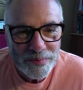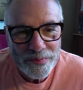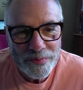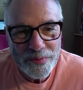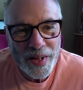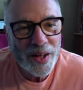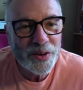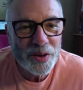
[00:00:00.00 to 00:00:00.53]

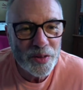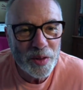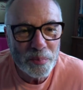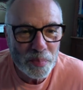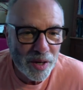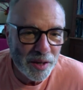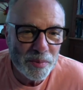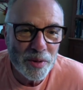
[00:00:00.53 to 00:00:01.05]
founded the
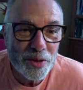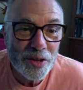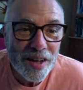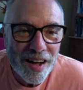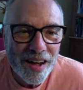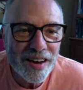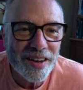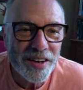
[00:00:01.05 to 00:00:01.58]
Plymouth
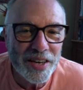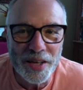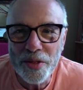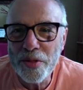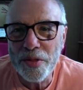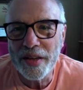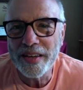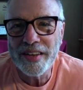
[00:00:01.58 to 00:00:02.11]
Colony
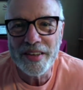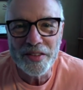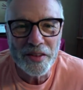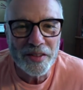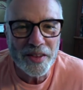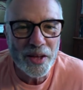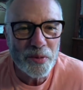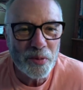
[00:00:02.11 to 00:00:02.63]
thinking
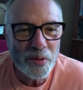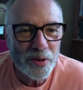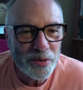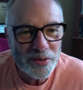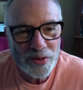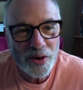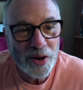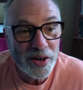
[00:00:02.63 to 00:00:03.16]
that they were
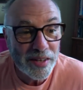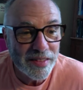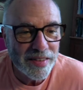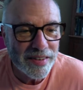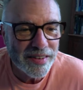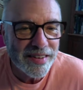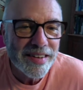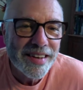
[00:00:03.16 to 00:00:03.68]
starting
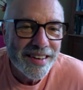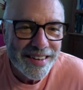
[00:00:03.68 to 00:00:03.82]
the